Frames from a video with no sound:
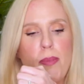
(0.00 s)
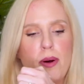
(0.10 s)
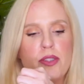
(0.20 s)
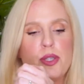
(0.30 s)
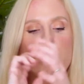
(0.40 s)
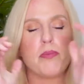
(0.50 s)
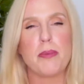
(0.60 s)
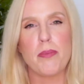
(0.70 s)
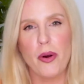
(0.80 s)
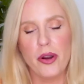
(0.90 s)
bonds would be
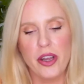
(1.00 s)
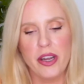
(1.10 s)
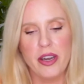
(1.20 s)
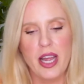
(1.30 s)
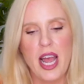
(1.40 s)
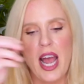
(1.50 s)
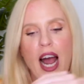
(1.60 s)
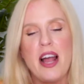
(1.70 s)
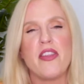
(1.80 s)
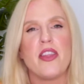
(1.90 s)
broken,
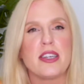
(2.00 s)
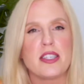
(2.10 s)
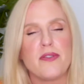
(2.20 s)
and thus